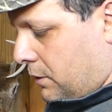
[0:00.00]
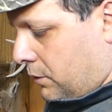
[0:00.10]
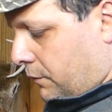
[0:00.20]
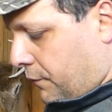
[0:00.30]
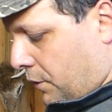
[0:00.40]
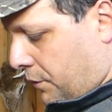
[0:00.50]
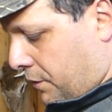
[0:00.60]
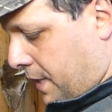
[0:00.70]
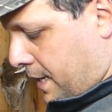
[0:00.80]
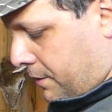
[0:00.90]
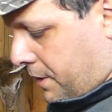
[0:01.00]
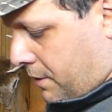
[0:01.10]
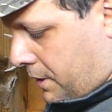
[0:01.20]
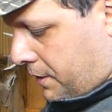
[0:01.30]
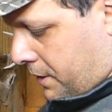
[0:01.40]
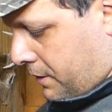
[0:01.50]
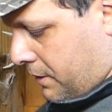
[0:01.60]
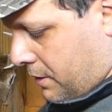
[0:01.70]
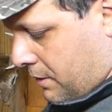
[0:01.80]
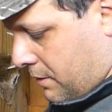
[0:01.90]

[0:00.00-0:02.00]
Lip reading: a little further down here on this.